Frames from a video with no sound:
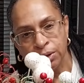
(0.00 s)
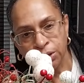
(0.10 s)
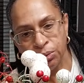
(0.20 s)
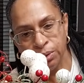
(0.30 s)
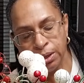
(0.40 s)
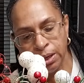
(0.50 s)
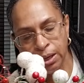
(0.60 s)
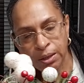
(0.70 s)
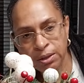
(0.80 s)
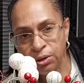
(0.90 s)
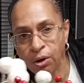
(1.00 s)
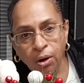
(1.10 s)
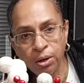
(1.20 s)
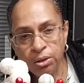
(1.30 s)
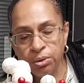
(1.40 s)
Cute and easy.
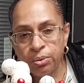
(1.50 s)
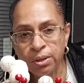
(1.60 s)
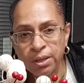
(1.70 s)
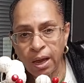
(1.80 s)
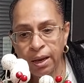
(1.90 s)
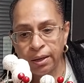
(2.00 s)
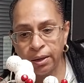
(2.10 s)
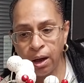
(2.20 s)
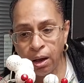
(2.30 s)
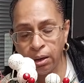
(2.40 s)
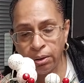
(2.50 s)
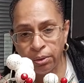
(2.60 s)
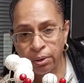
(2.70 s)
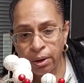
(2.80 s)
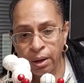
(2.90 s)
All you're doing is adding color,
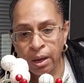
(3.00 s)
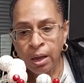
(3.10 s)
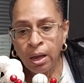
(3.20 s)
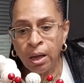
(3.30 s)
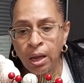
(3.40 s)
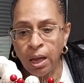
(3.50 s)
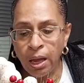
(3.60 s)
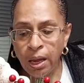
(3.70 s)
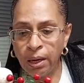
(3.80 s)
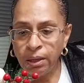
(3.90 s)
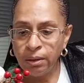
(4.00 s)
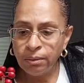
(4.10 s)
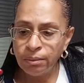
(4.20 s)
and